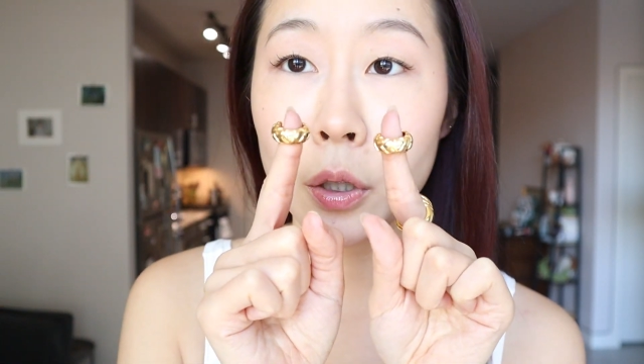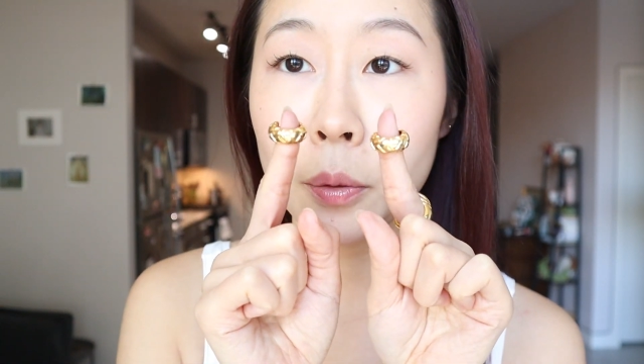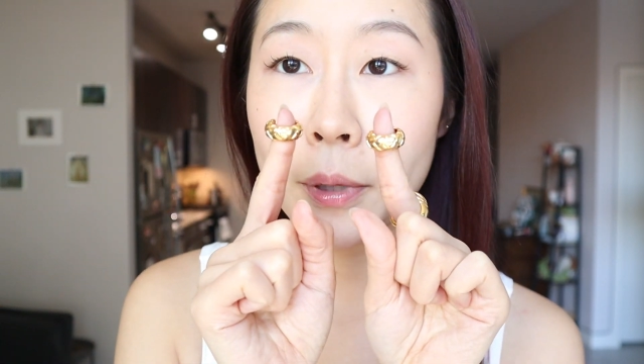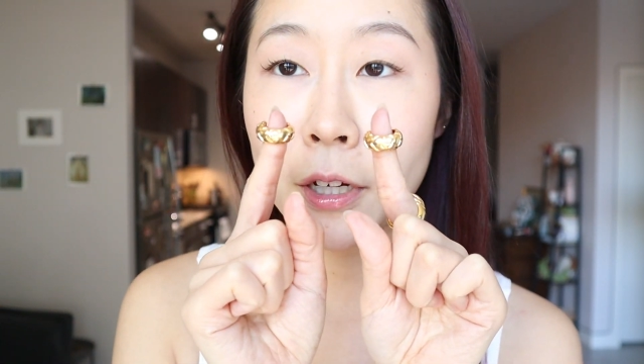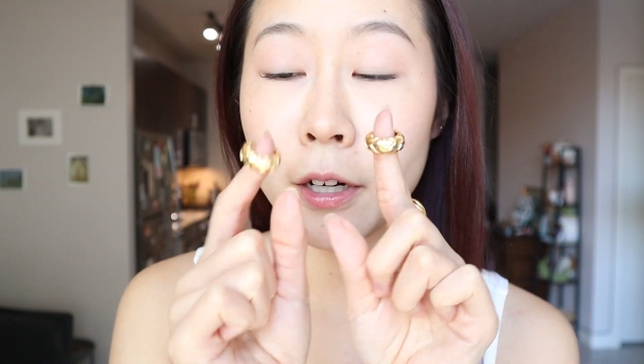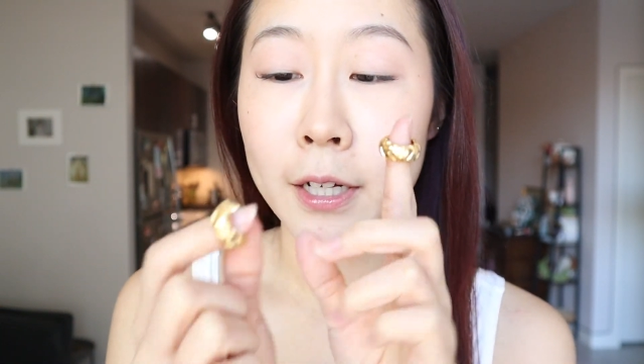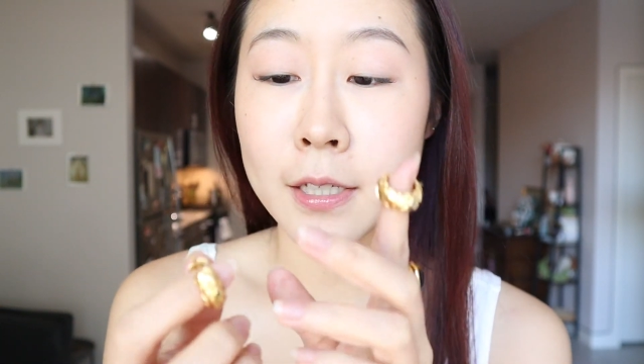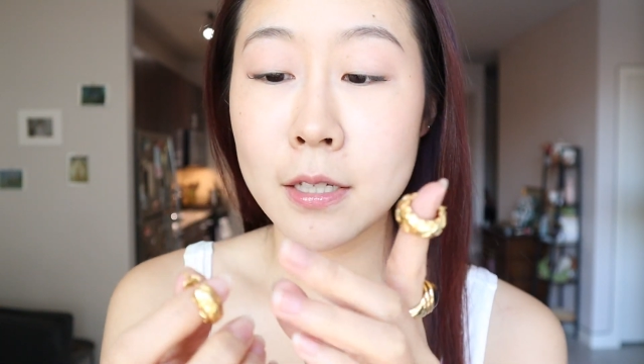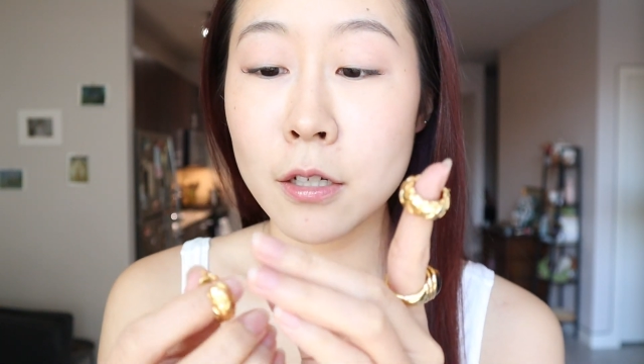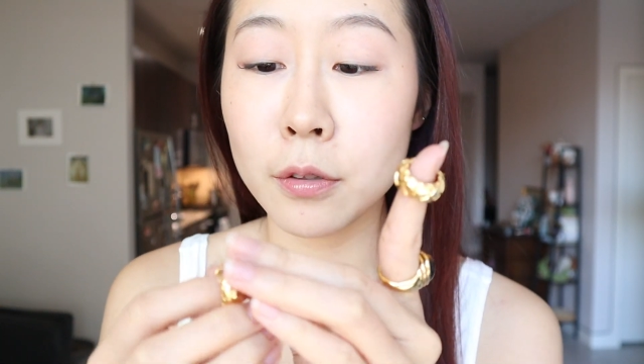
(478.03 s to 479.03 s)
hoop
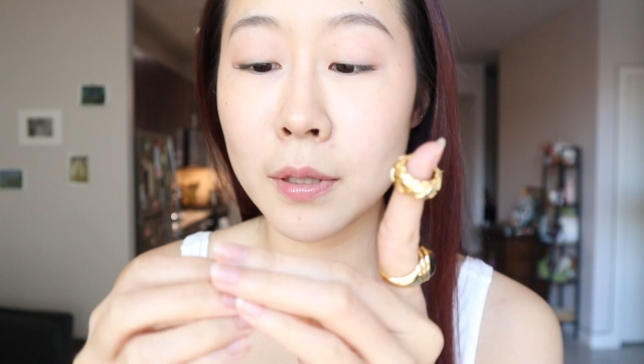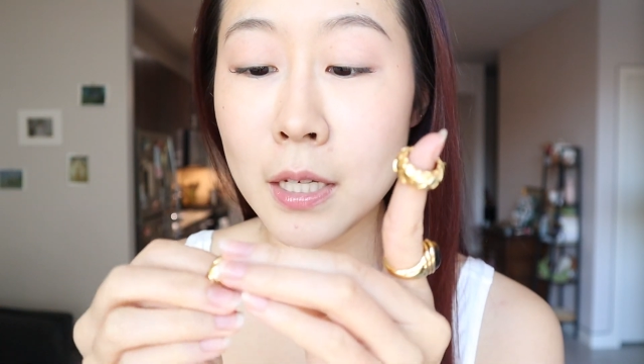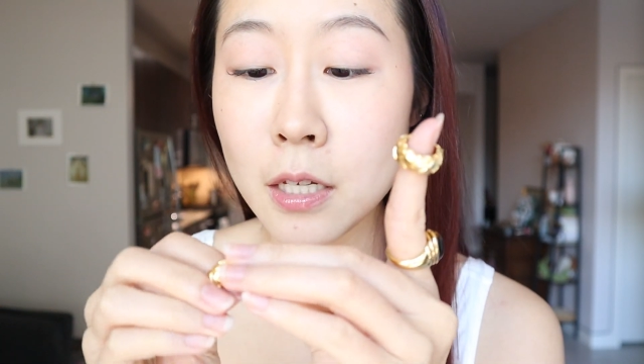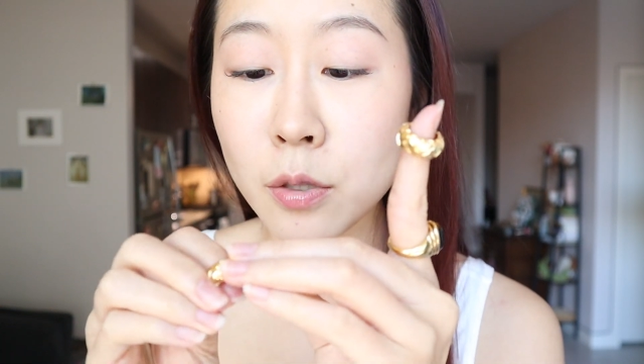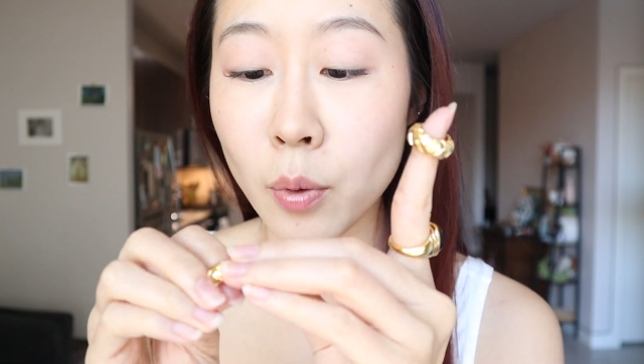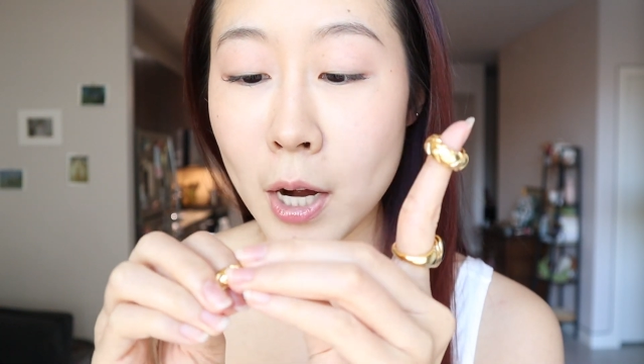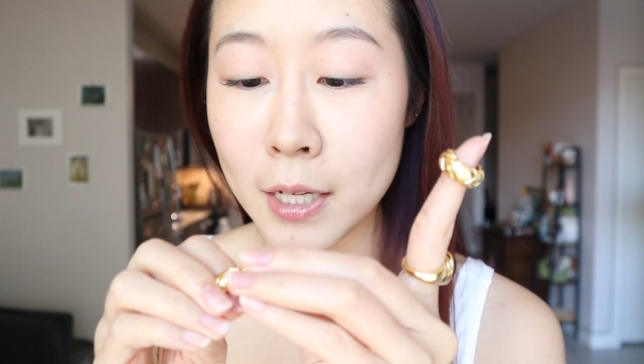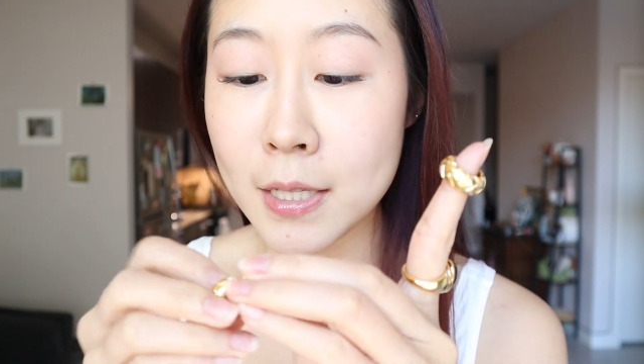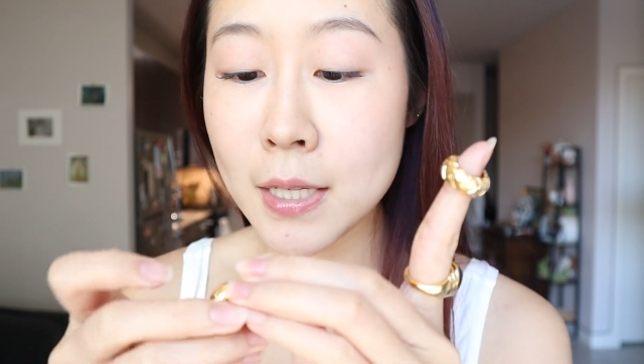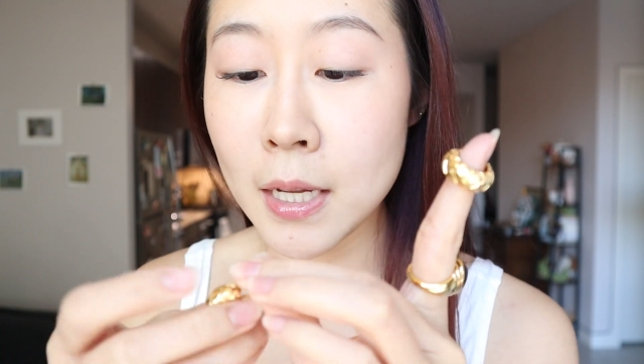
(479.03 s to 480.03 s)
earrings. So these
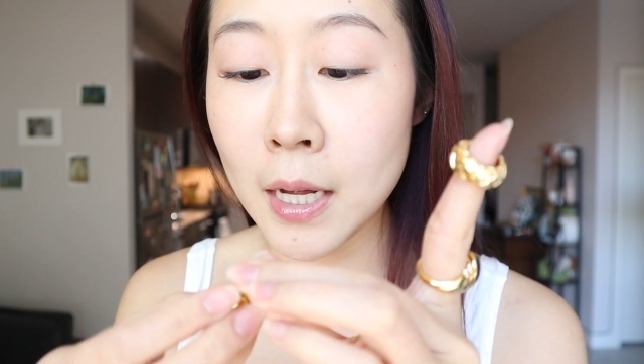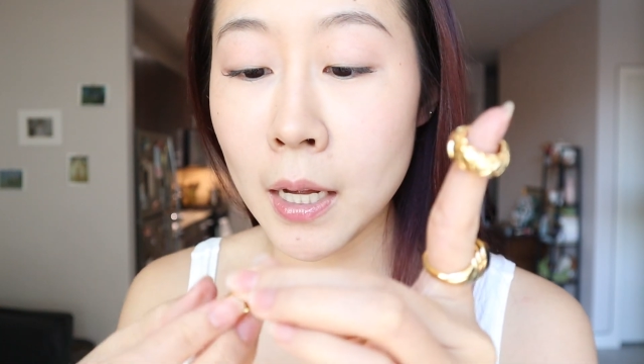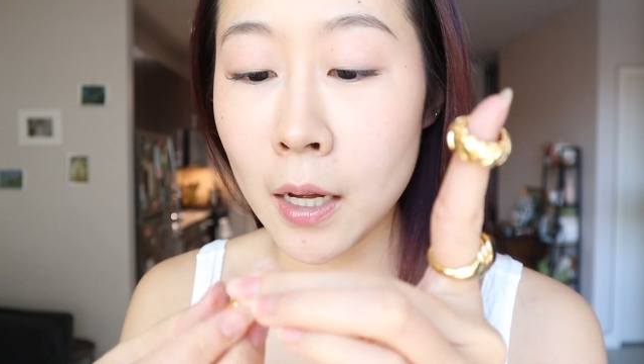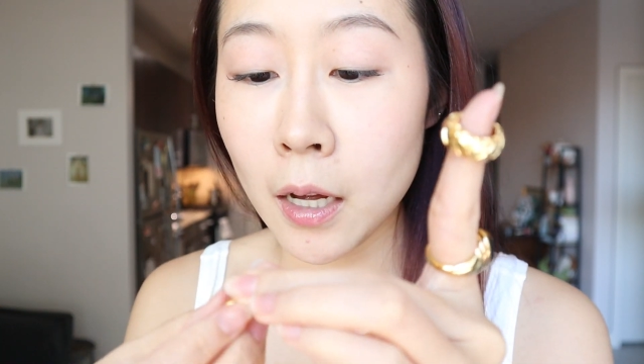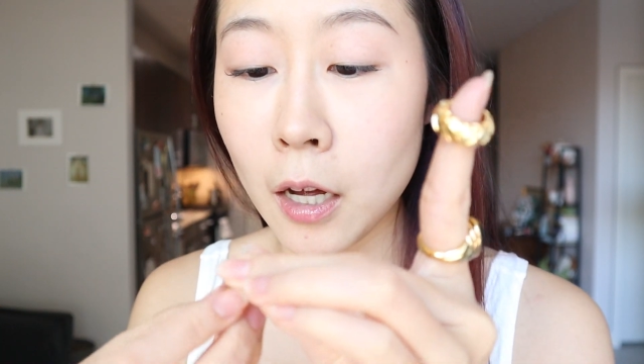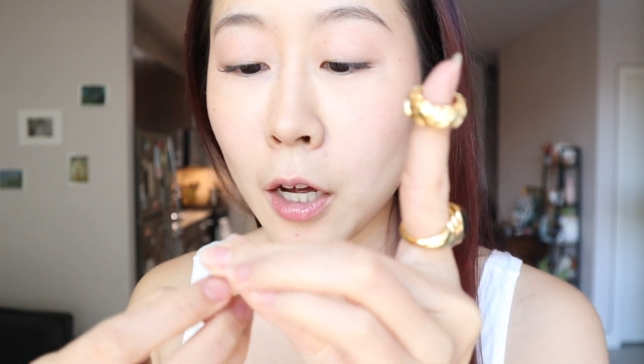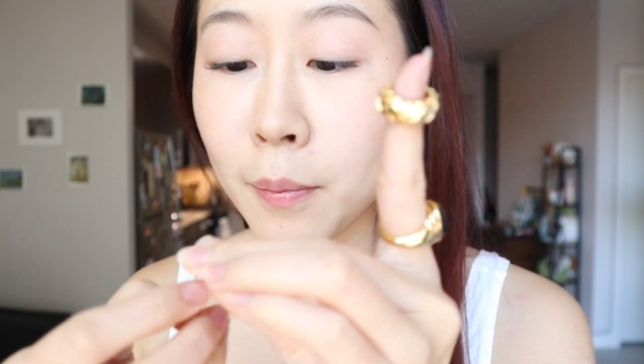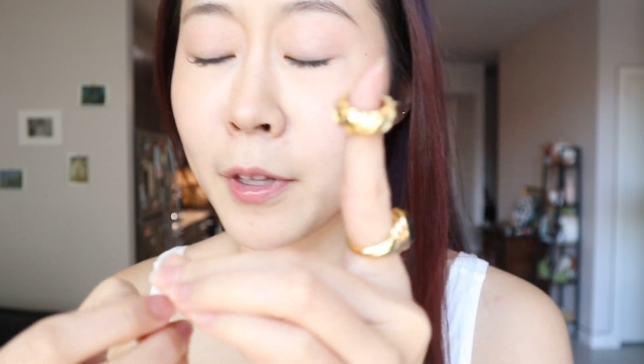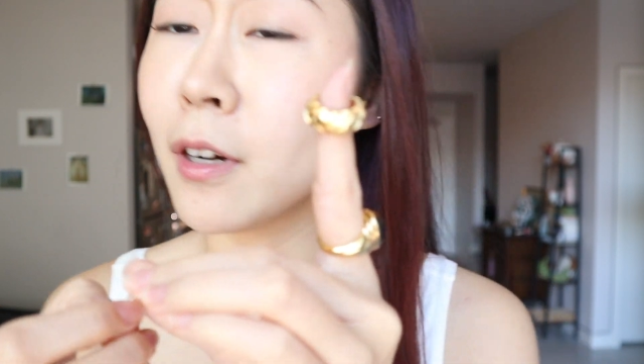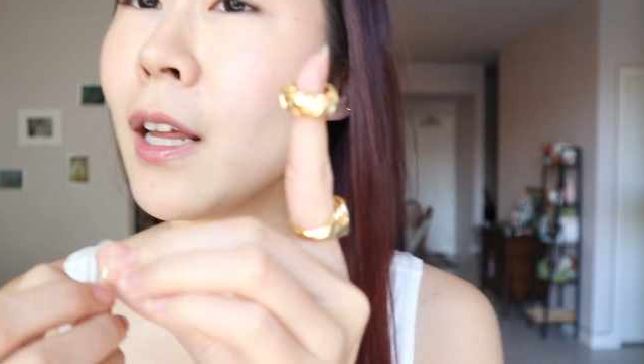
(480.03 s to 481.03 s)
ones, they're